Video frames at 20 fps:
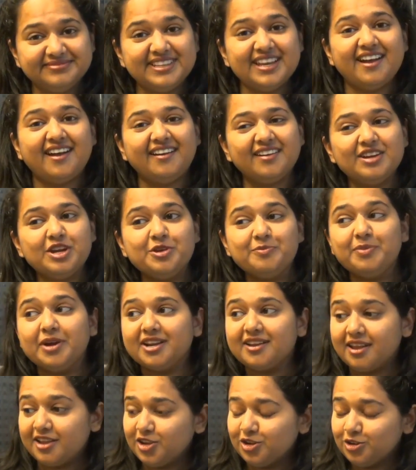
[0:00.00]
Yeah,
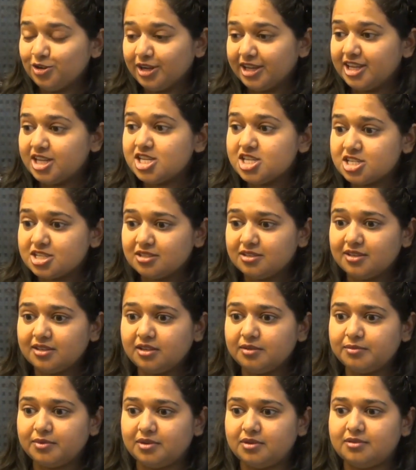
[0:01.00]
but
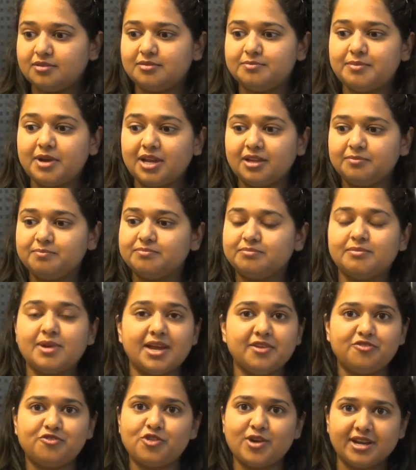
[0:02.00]
initially
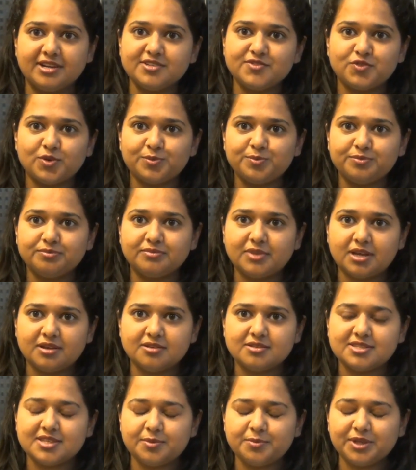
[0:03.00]
my friends from
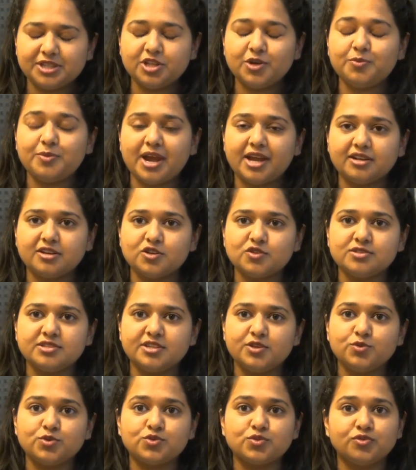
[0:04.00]
some other backgrounds,
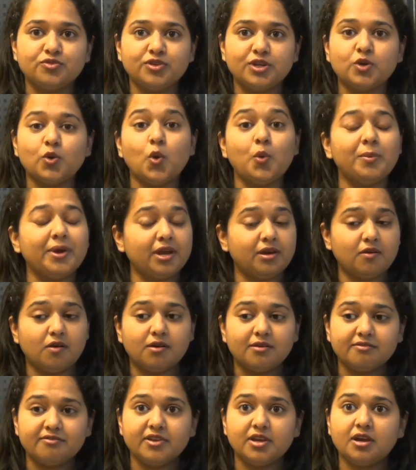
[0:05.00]
they used to feel, oh my
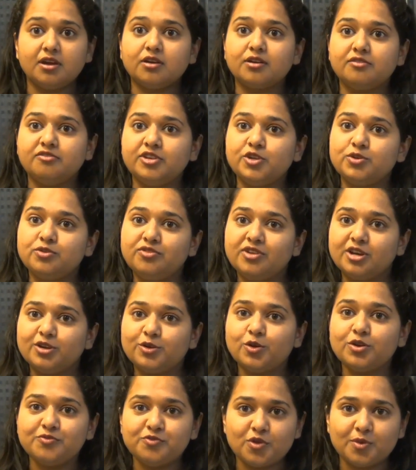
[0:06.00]
god, we are
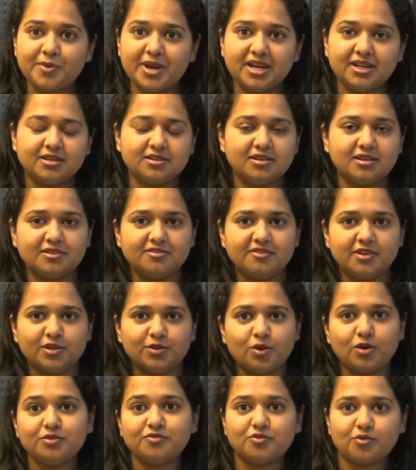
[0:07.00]
not from IT and we are
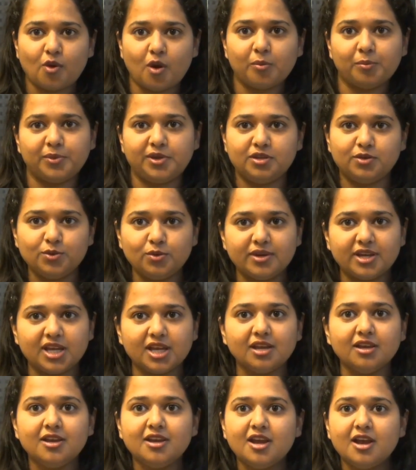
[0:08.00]
not from
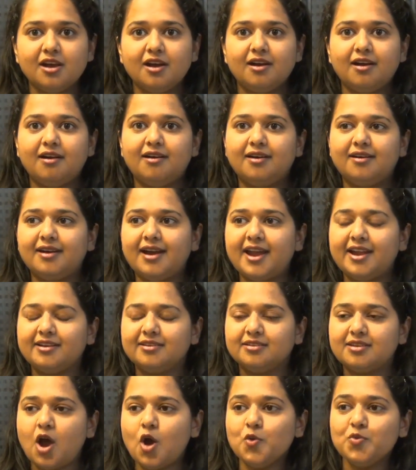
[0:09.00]
QA,
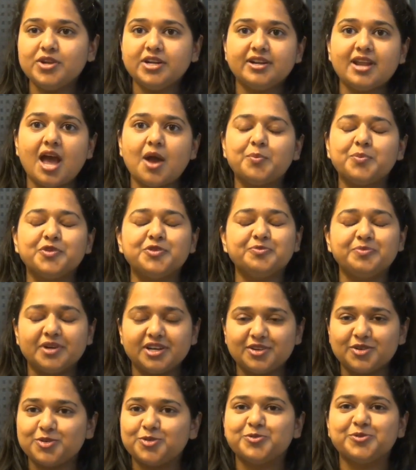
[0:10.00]
and how will it happen?
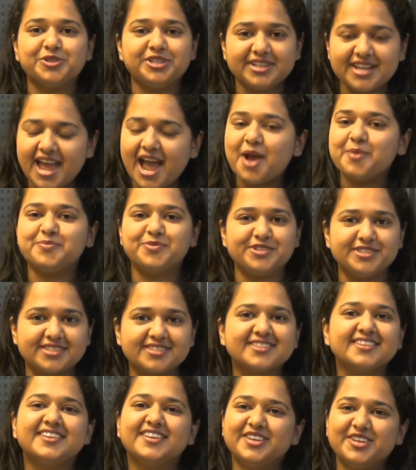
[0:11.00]
But no, it
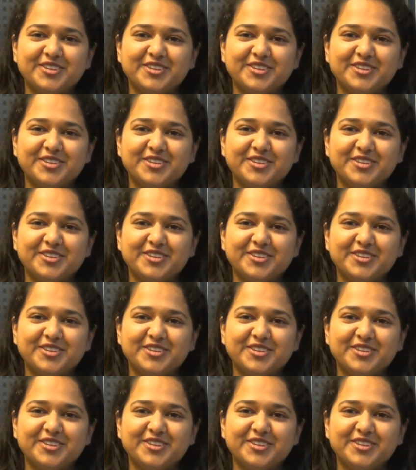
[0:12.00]
happens.